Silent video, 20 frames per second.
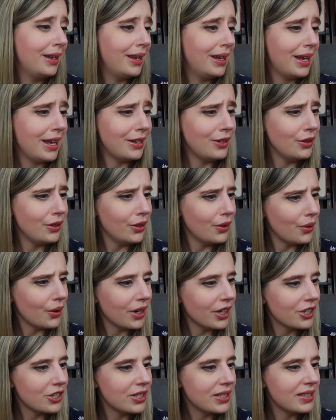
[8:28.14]
In New
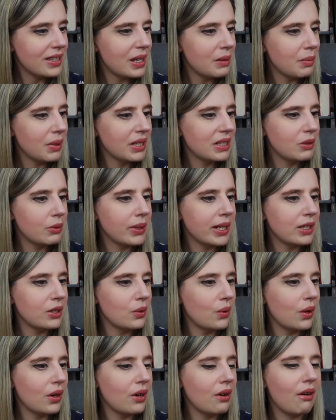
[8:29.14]
York, she's able to
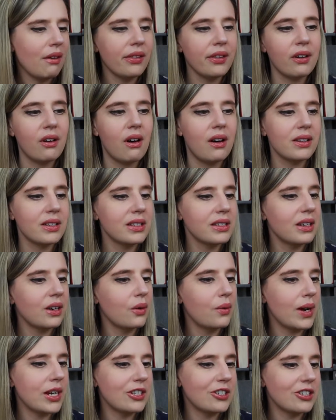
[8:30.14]
ignore all the constant
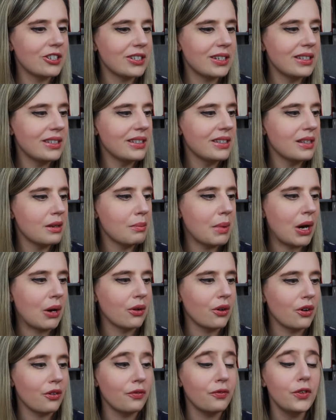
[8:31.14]
questions about
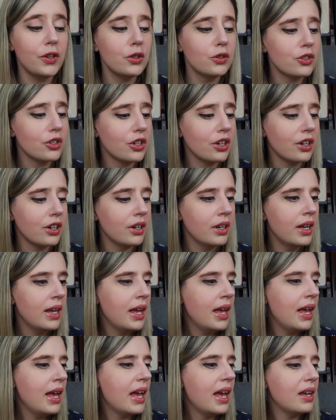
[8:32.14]
her future
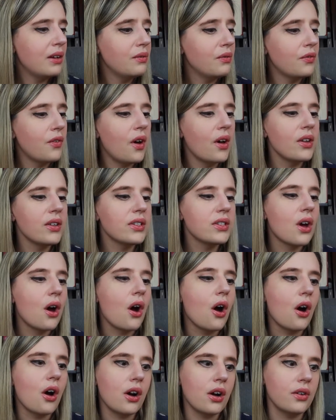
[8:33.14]
and falls
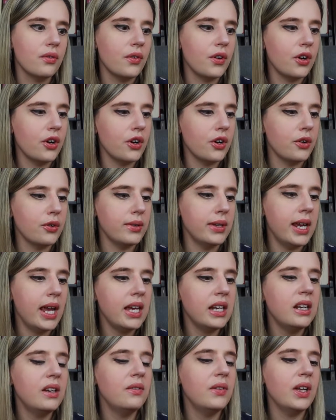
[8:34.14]
hard for her
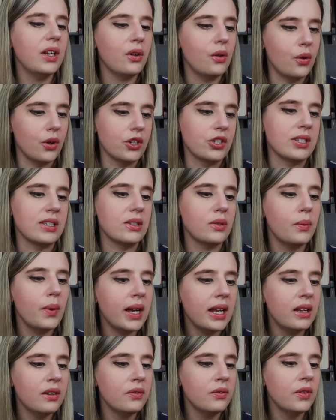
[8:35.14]
creative and gorgeous
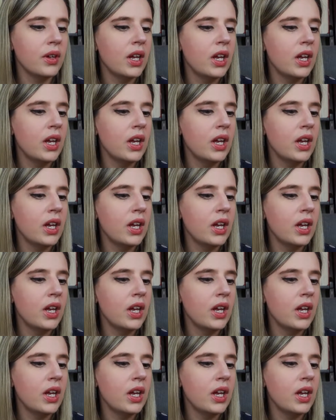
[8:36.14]
wife,